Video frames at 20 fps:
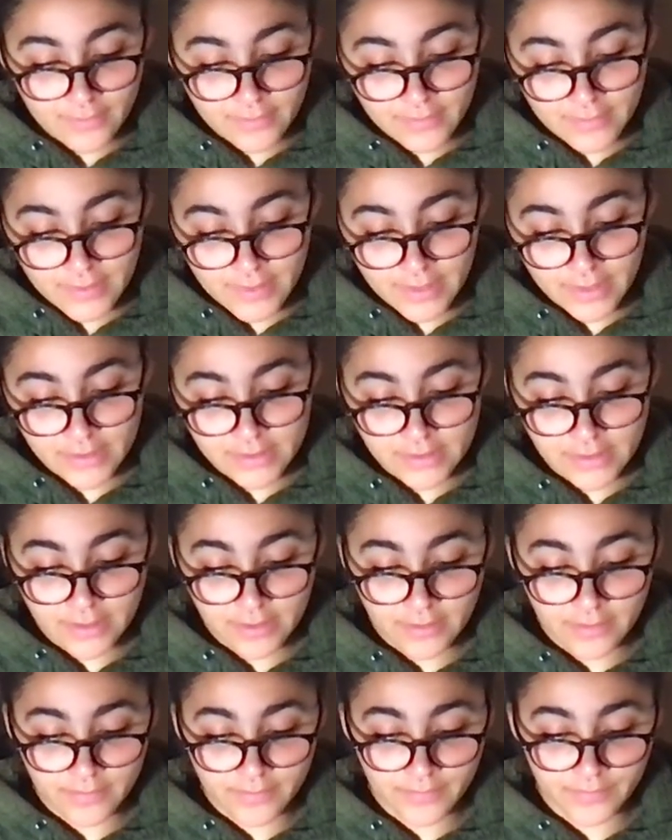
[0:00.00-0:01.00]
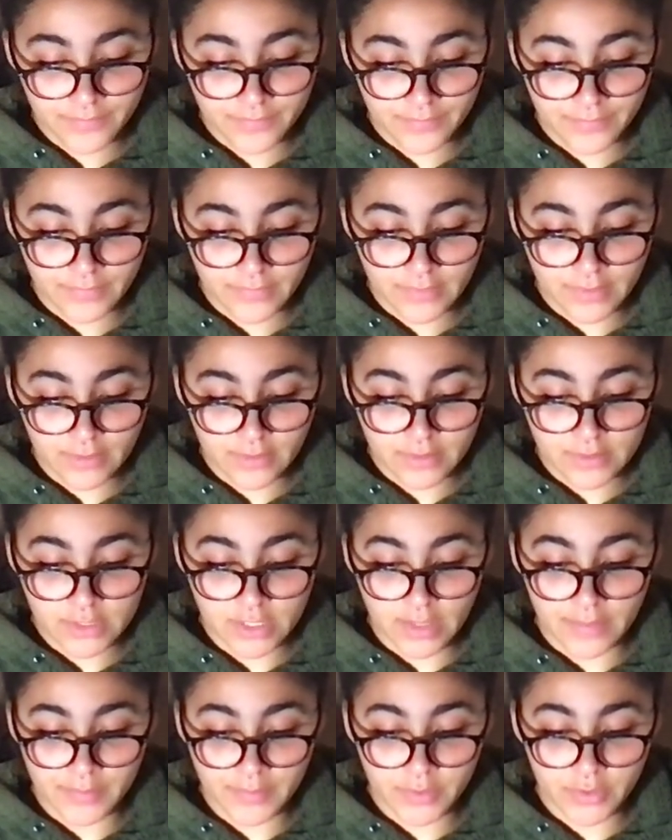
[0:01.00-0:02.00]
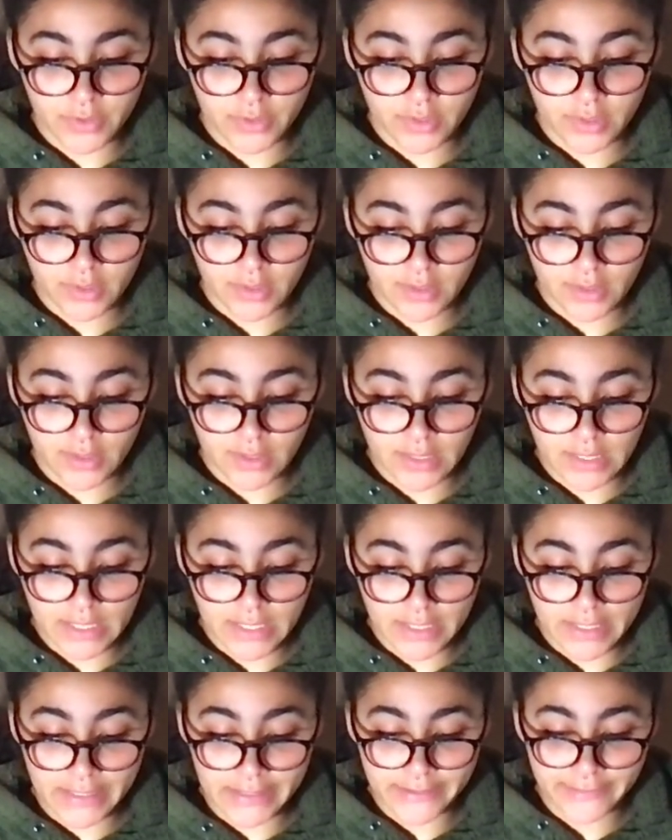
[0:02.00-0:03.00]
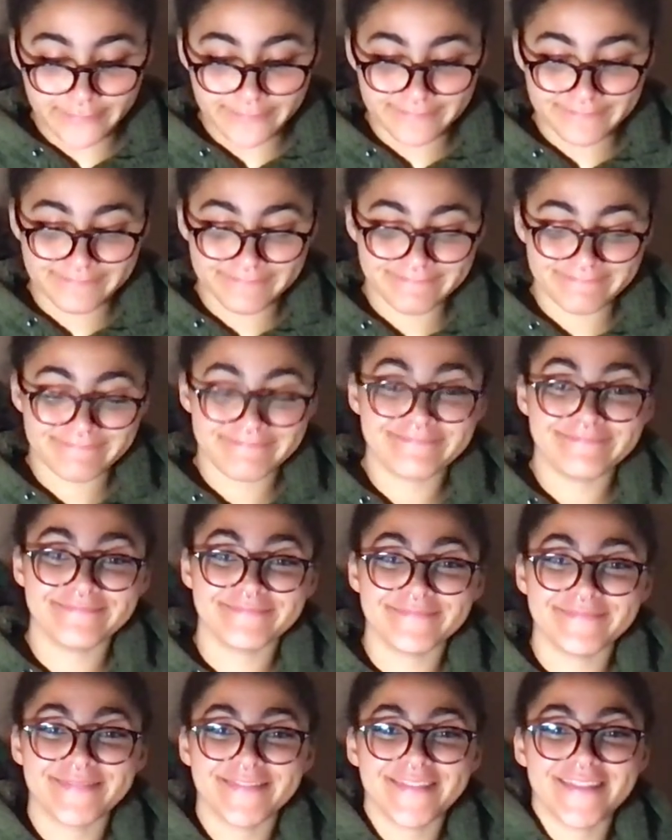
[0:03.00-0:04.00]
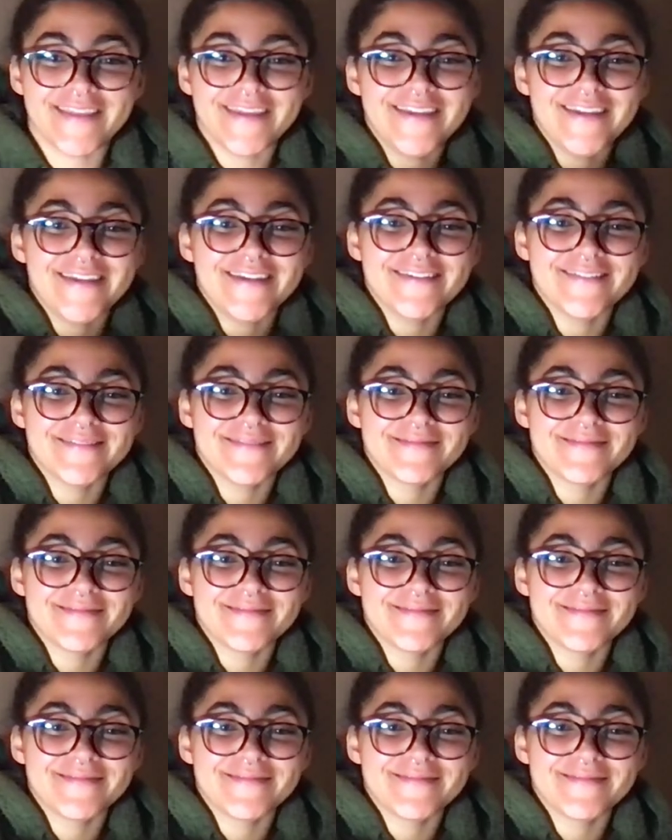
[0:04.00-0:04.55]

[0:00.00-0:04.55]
Next time, chapter 9. Thank you.